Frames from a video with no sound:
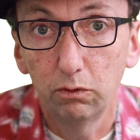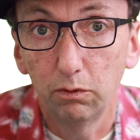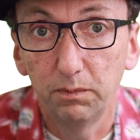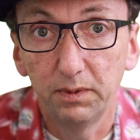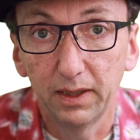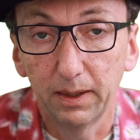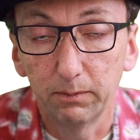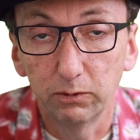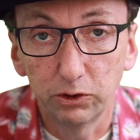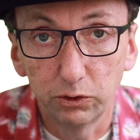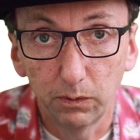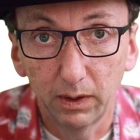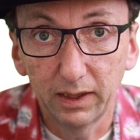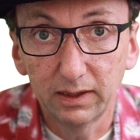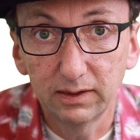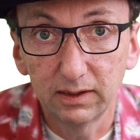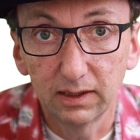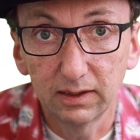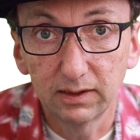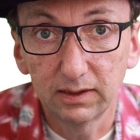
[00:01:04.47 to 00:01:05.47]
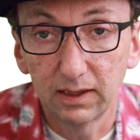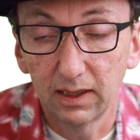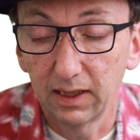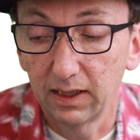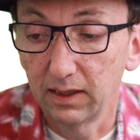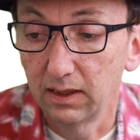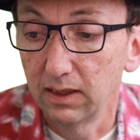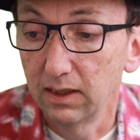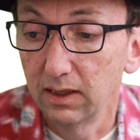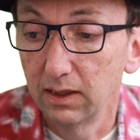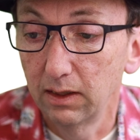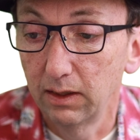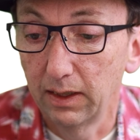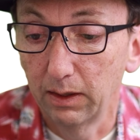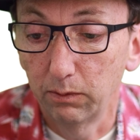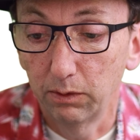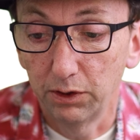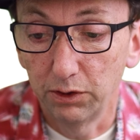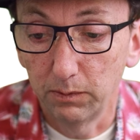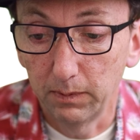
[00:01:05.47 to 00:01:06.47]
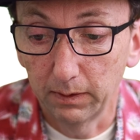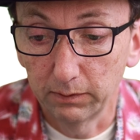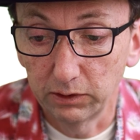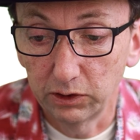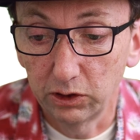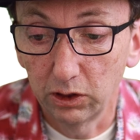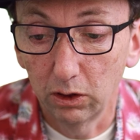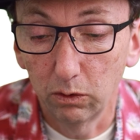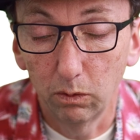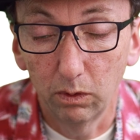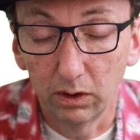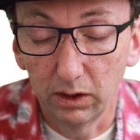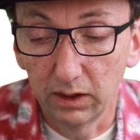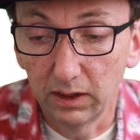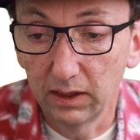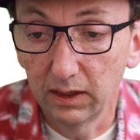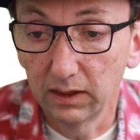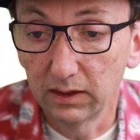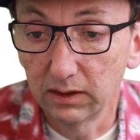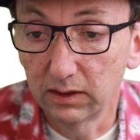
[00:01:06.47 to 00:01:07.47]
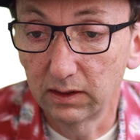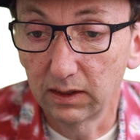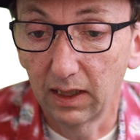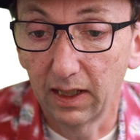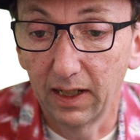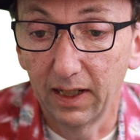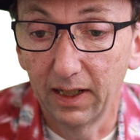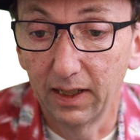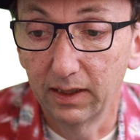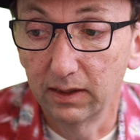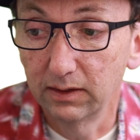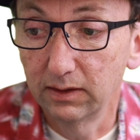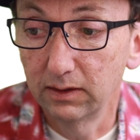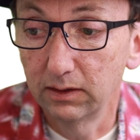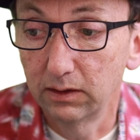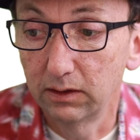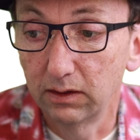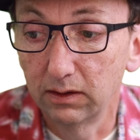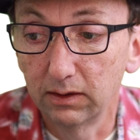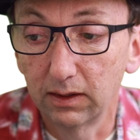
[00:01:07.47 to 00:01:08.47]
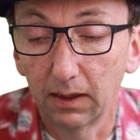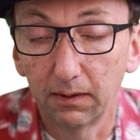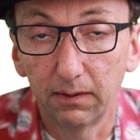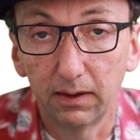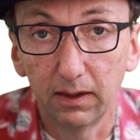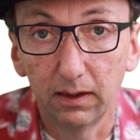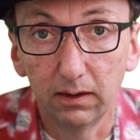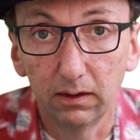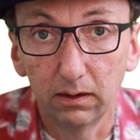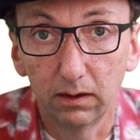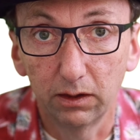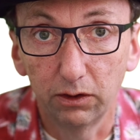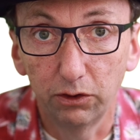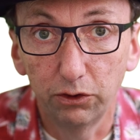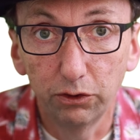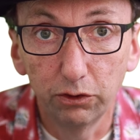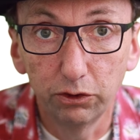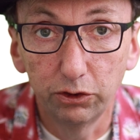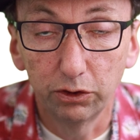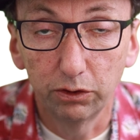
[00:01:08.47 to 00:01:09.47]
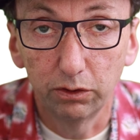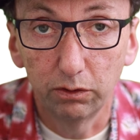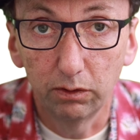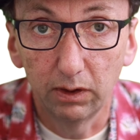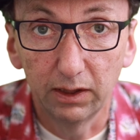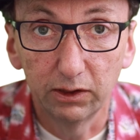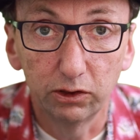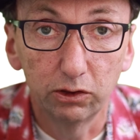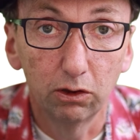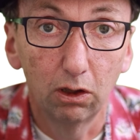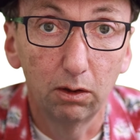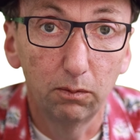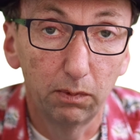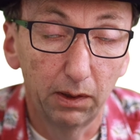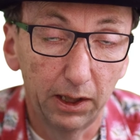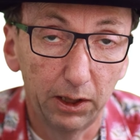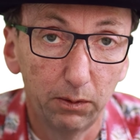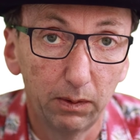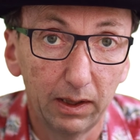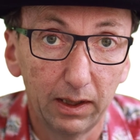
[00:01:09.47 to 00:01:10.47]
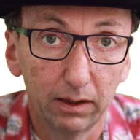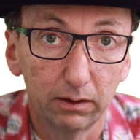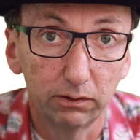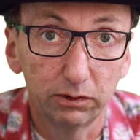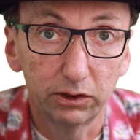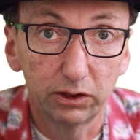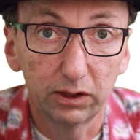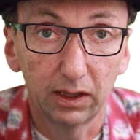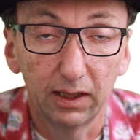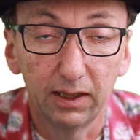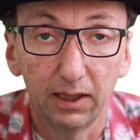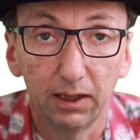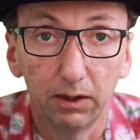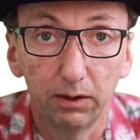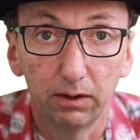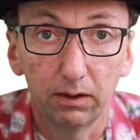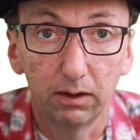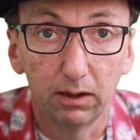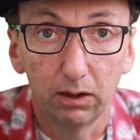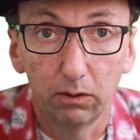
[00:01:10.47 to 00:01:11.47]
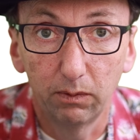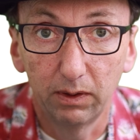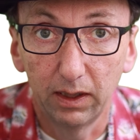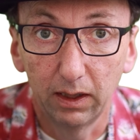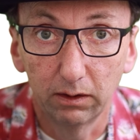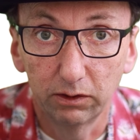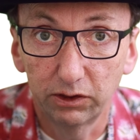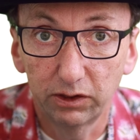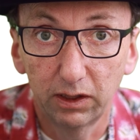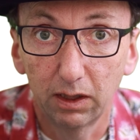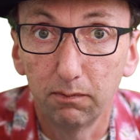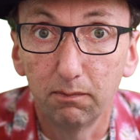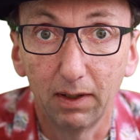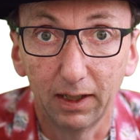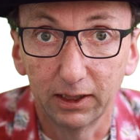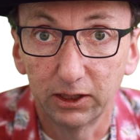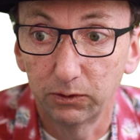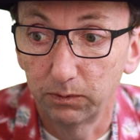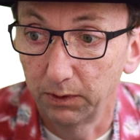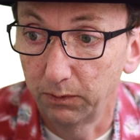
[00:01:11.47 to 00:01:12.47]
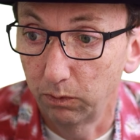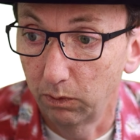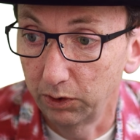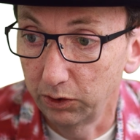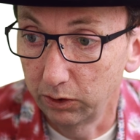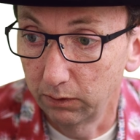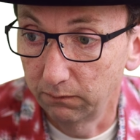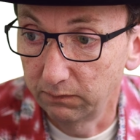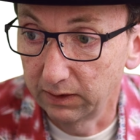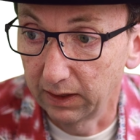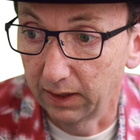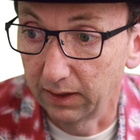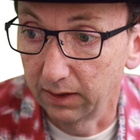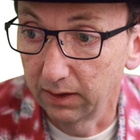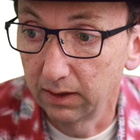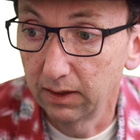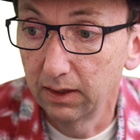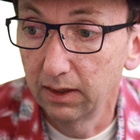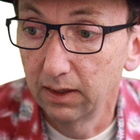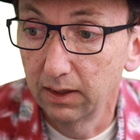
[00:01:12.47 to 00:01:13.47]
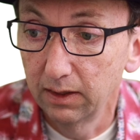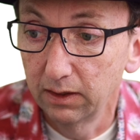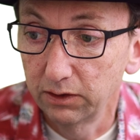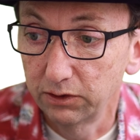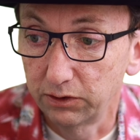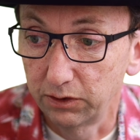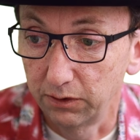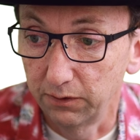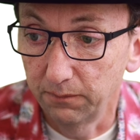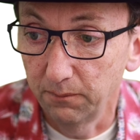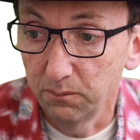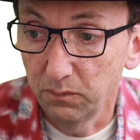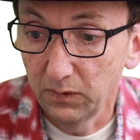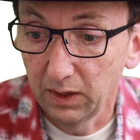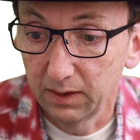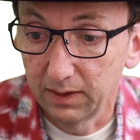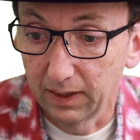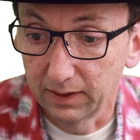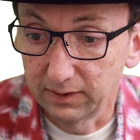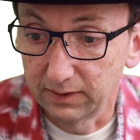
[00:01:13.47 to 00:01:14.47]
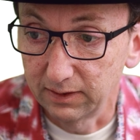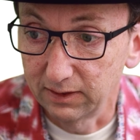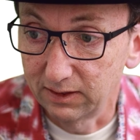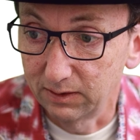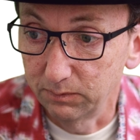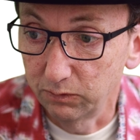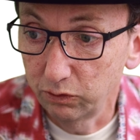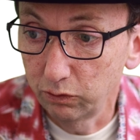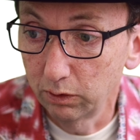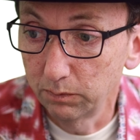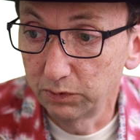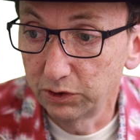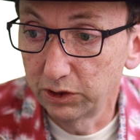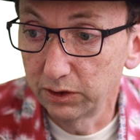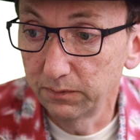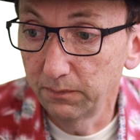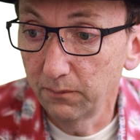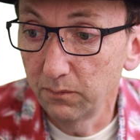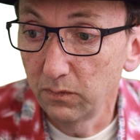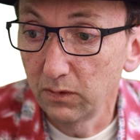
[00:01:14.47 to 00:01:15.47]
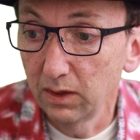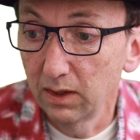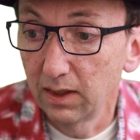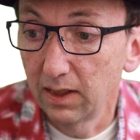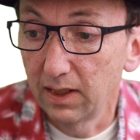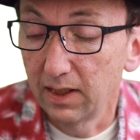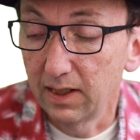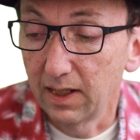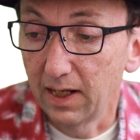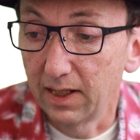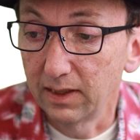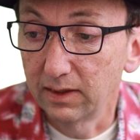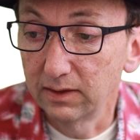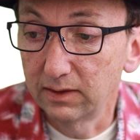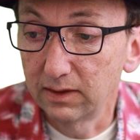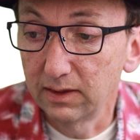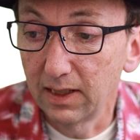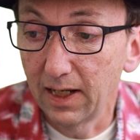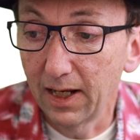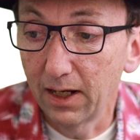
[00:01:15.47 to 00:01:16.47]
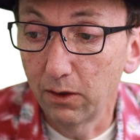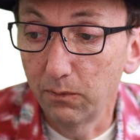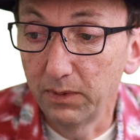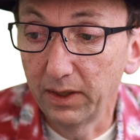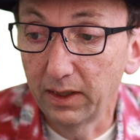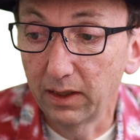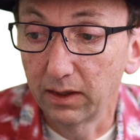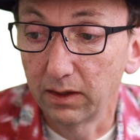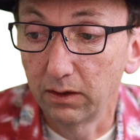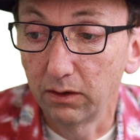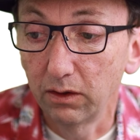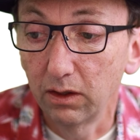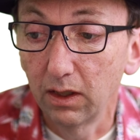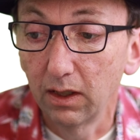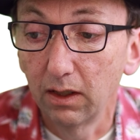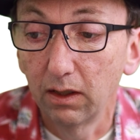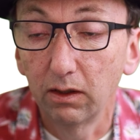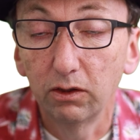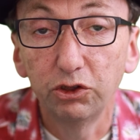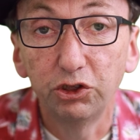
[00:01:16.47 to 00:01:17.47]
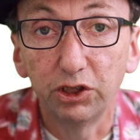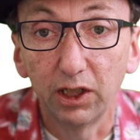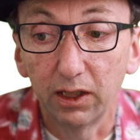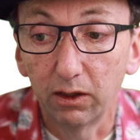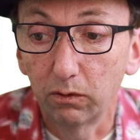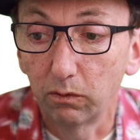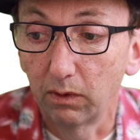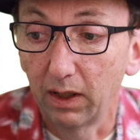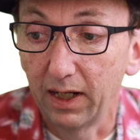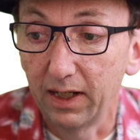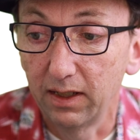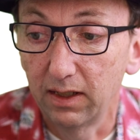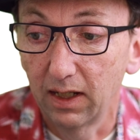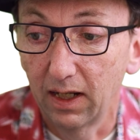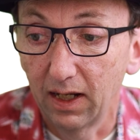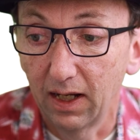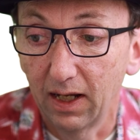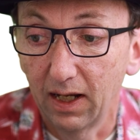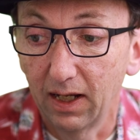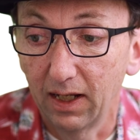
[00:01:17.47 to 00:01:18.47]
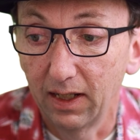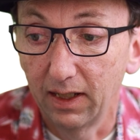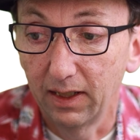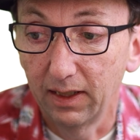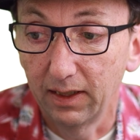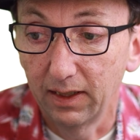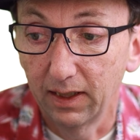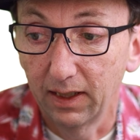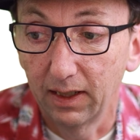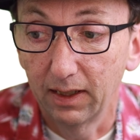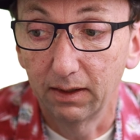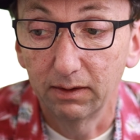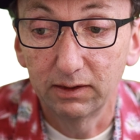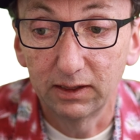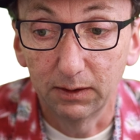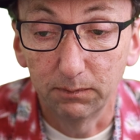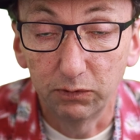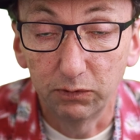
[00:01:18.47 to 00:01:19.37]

will be able to access that. They won't be able to know what it is, and nothing that you do is known by anyone else, and then no one else can mess with what you've done. So that's the subscription. And now we can generate a